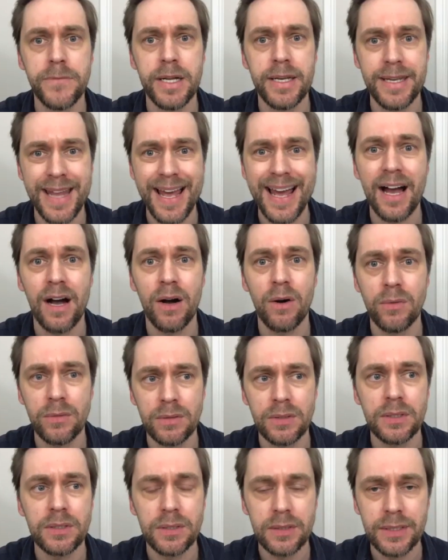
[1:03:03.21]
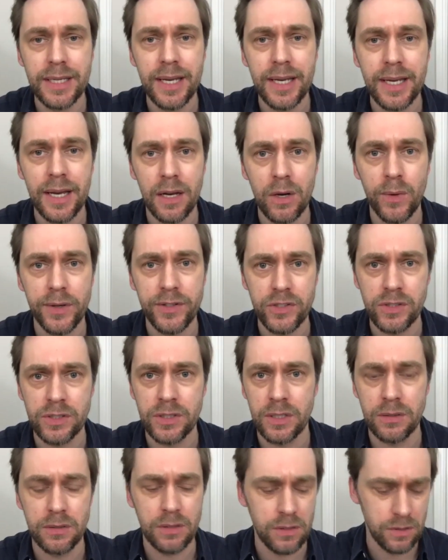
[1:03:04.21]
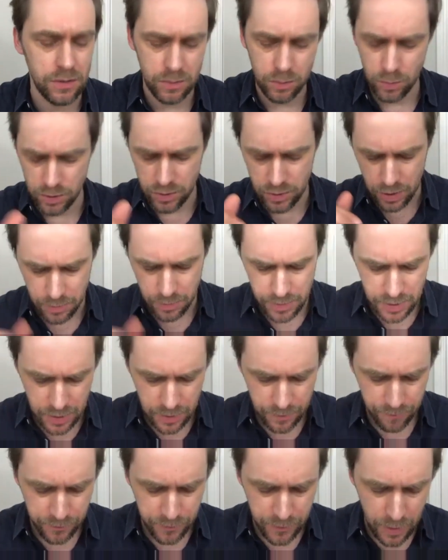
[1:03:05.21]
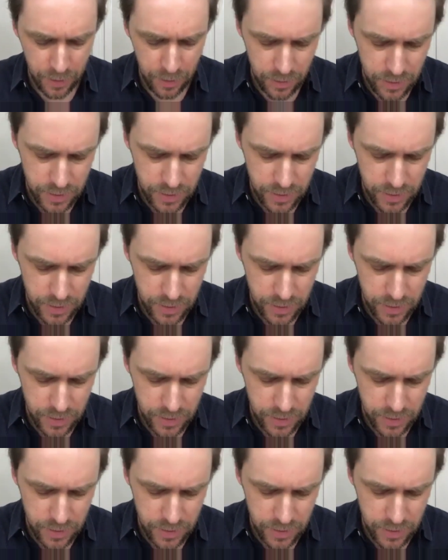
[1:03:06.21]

now get a question in, because what time is it? It's